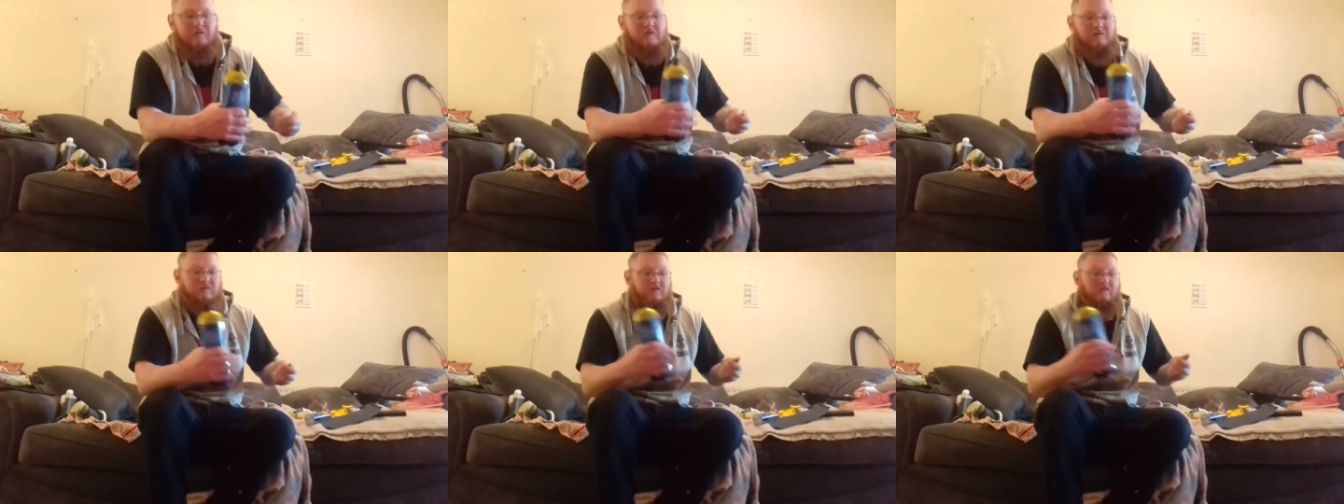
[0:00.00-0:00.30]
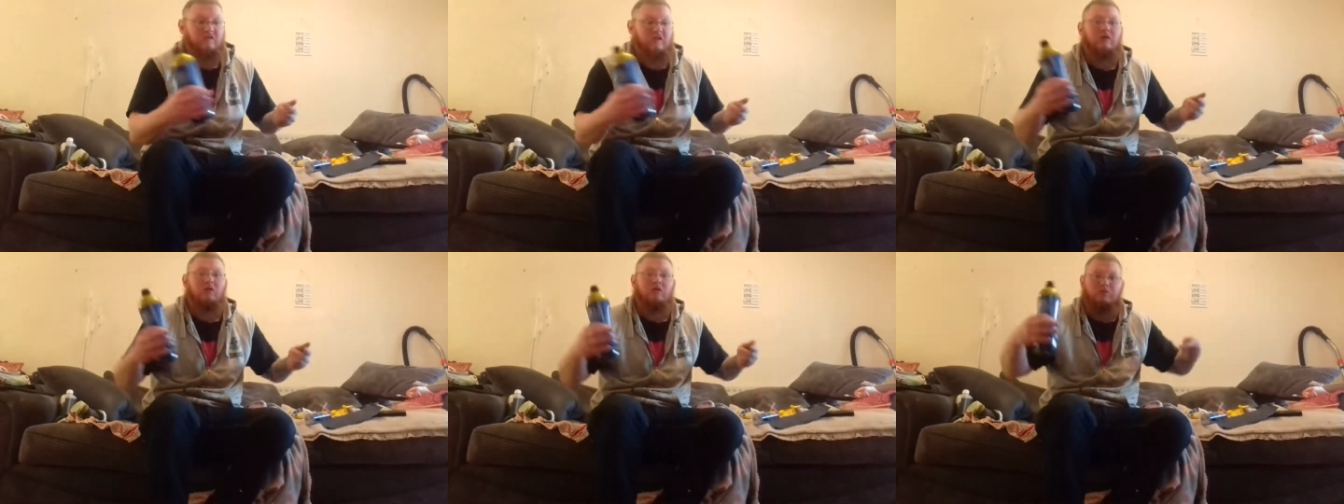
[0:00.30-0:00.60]

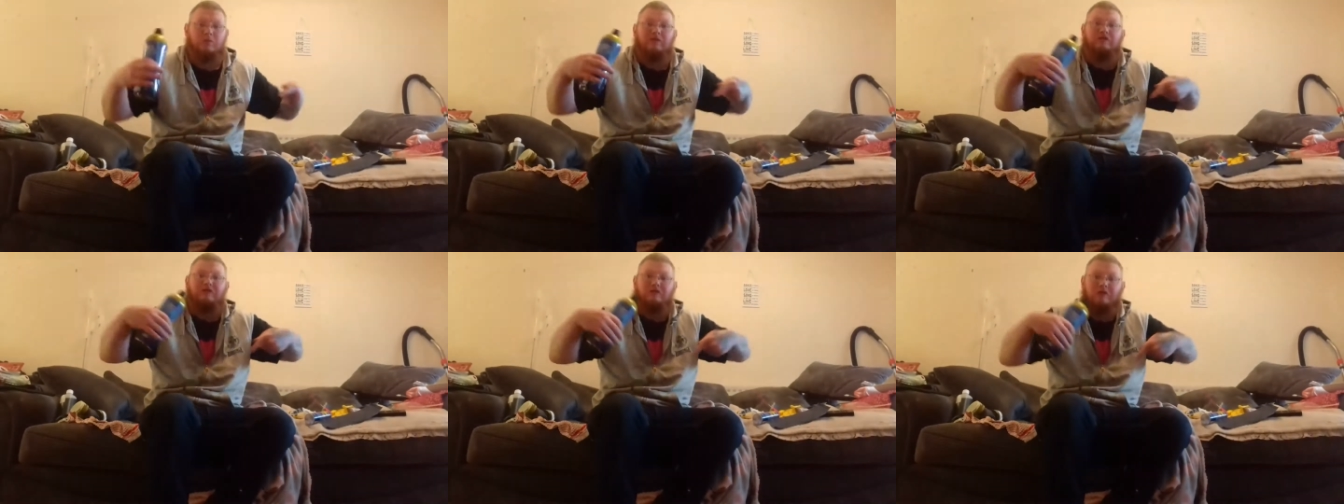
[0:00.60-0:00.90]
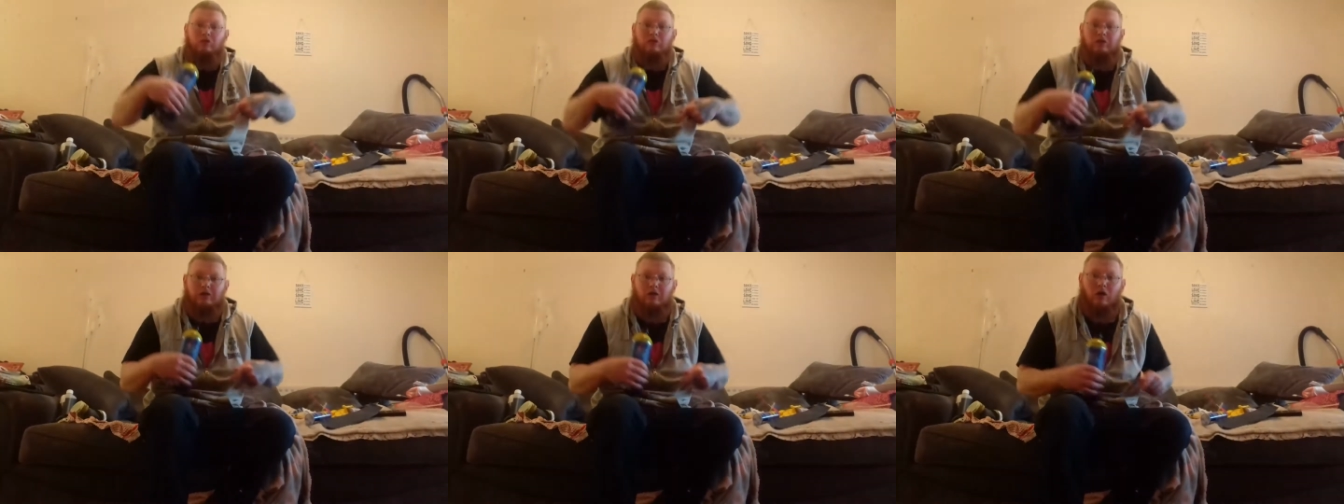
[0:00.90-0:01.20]
steel has been
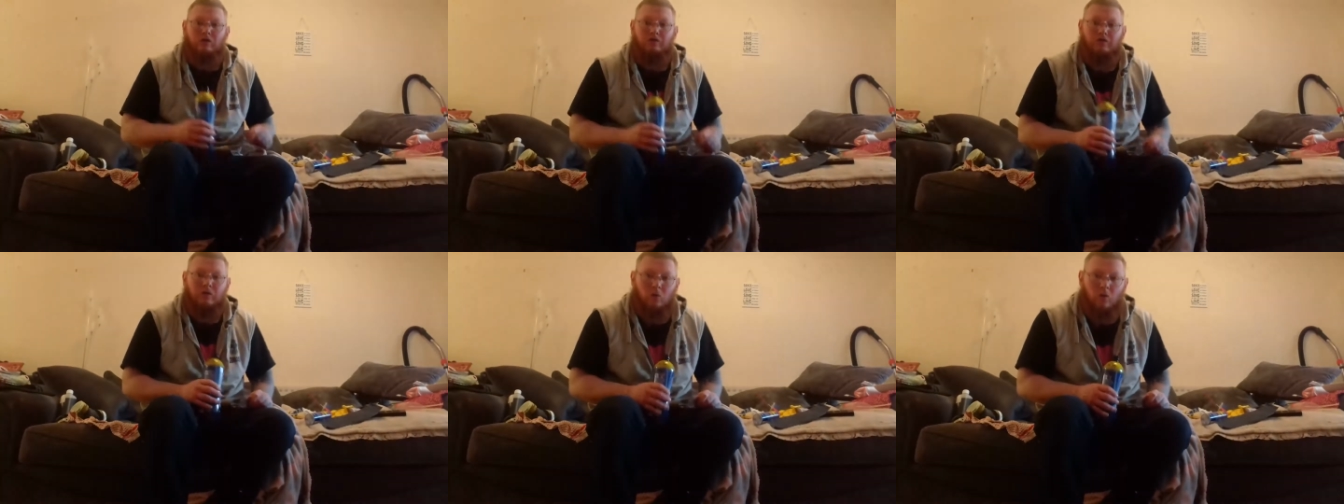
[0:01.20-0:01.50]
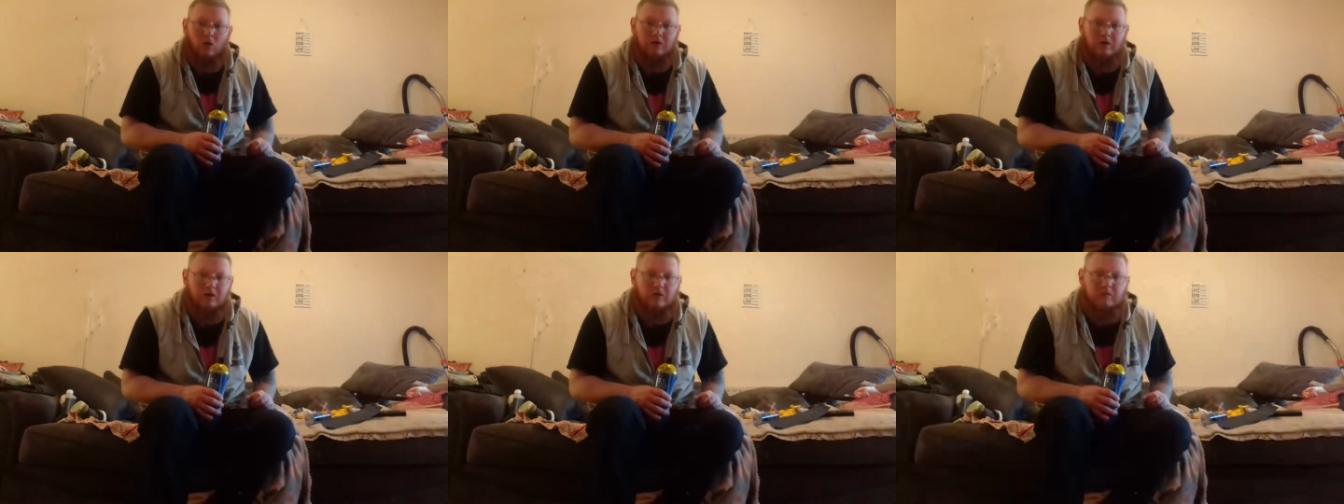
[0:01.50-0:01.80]
folded over
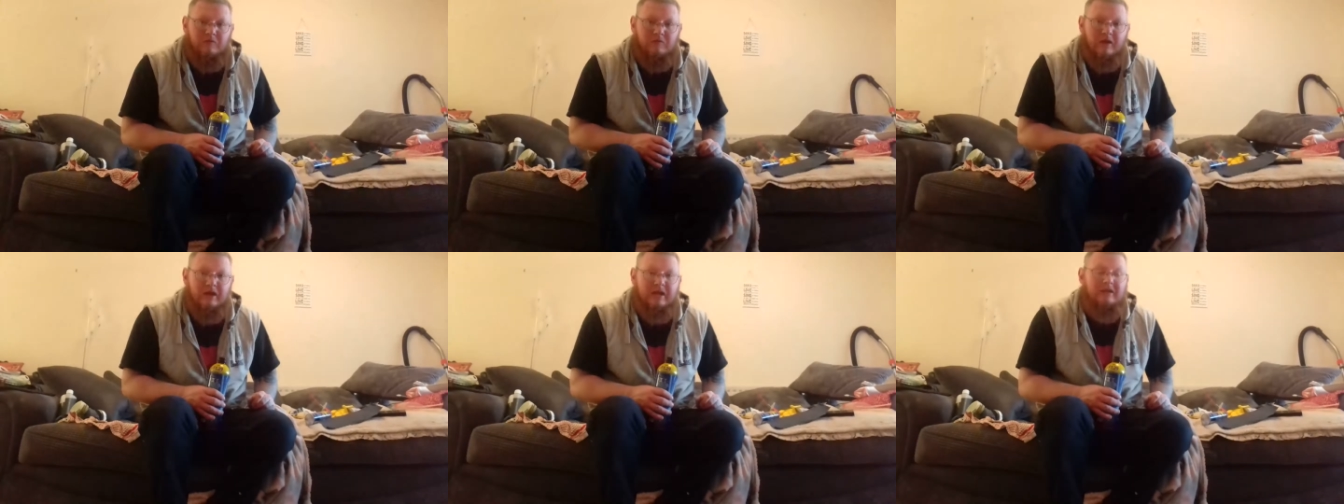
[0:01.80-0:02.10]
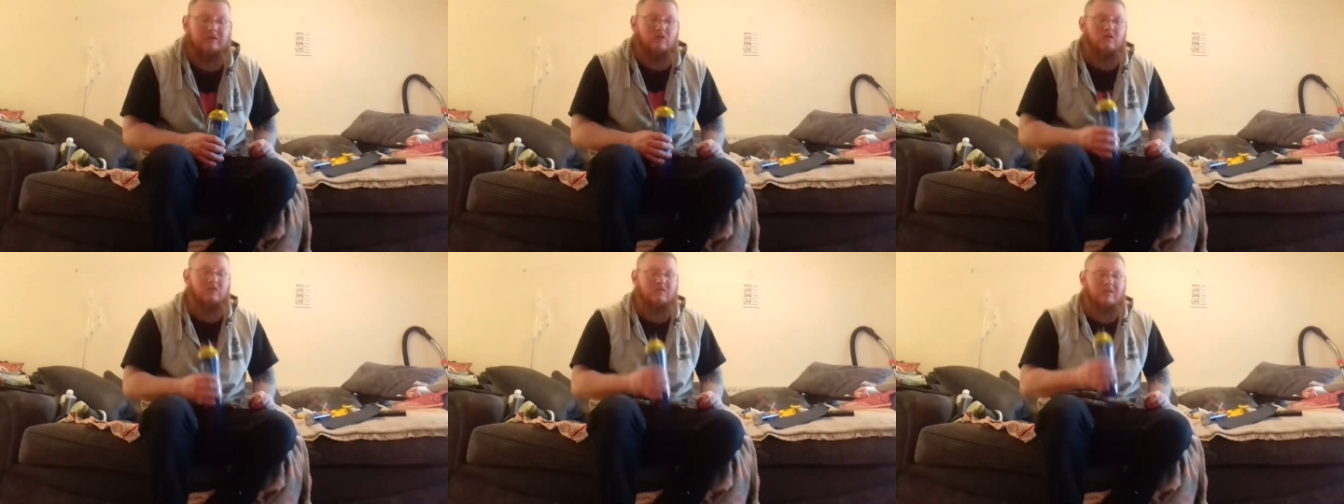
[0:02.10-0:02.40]
one another,
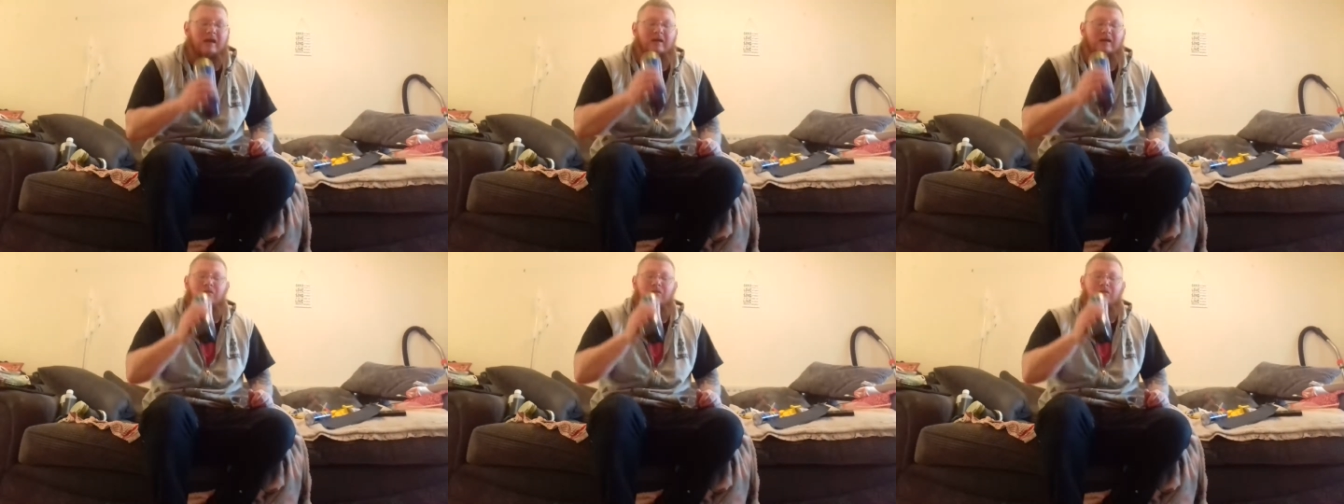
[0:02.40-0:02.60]
it does last